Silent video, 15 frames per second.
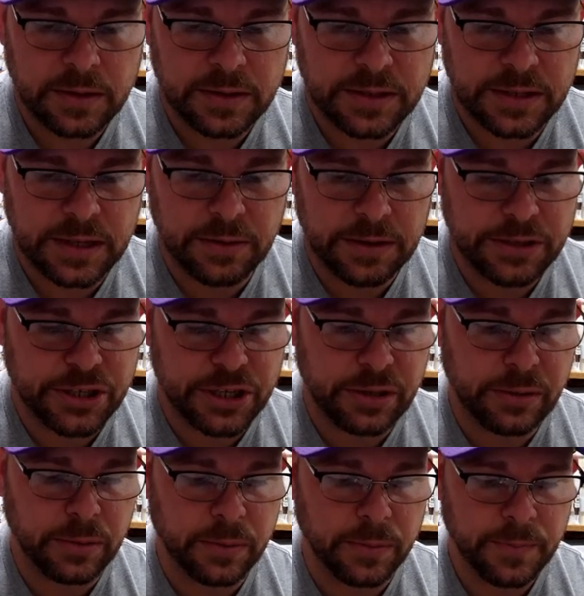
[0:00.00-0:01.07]
Series
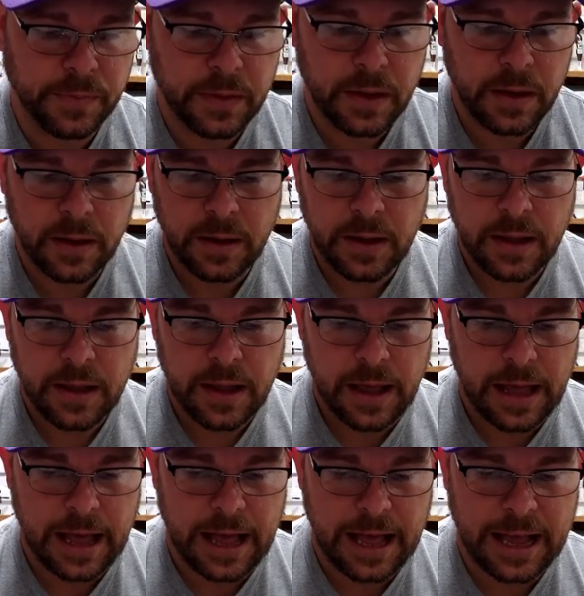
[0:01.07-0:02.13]
2,
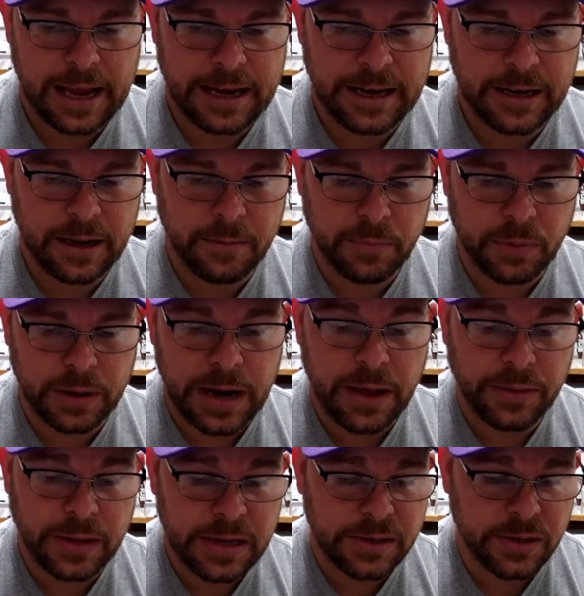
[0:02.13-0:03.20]
High Number.
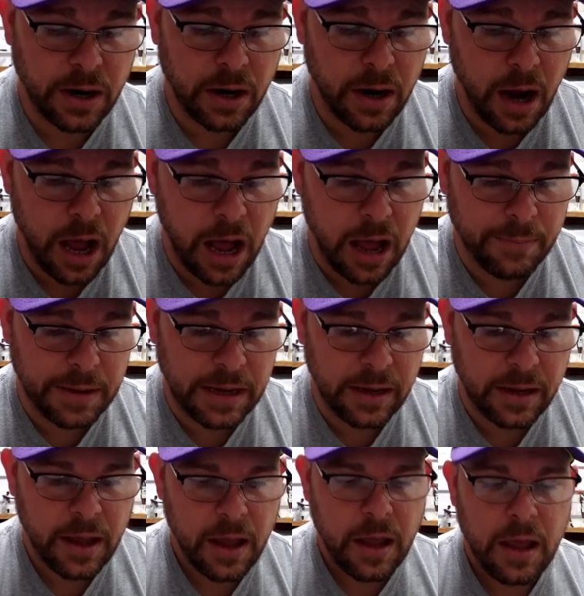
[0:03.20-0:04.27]
Now, these are
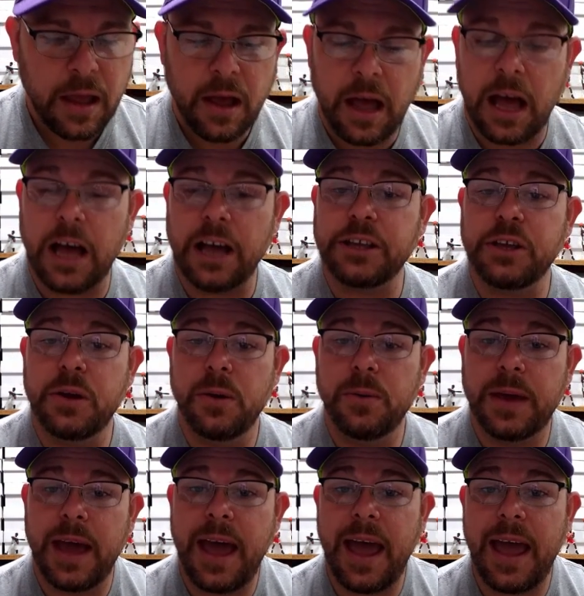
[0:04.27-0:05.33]
Hobby, uh,
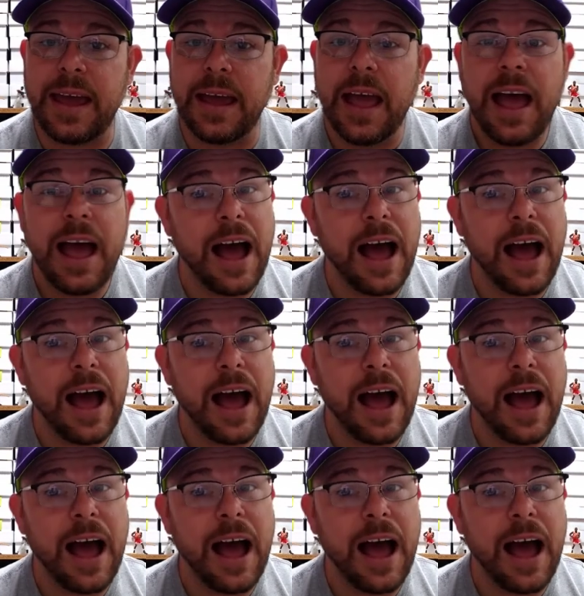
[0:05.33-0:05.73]
UK.